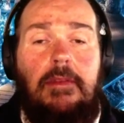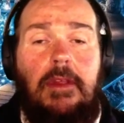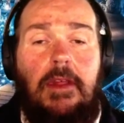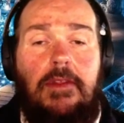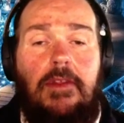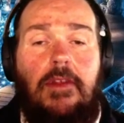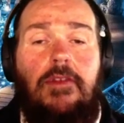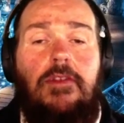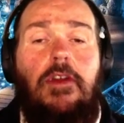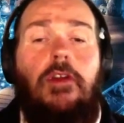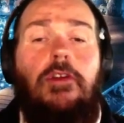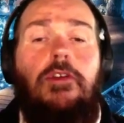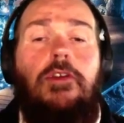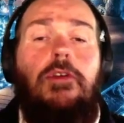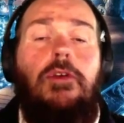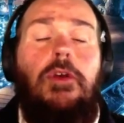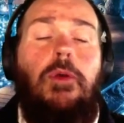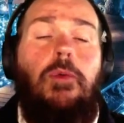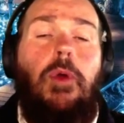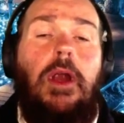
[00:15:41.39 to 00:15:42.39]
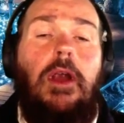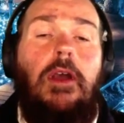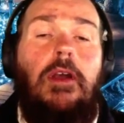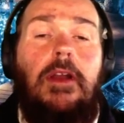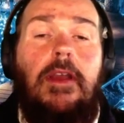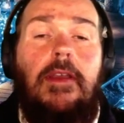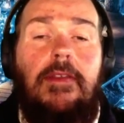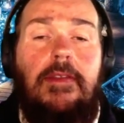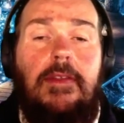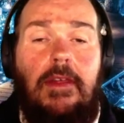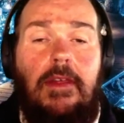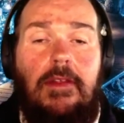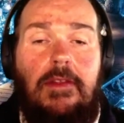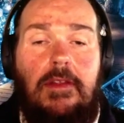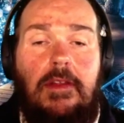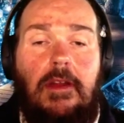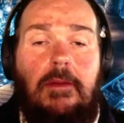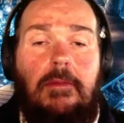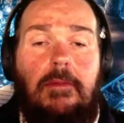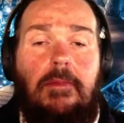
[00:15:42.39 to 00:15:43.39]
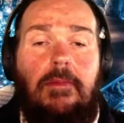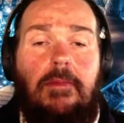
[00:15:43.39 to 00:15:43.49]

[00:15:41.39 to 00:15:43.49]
This is our new awareness system.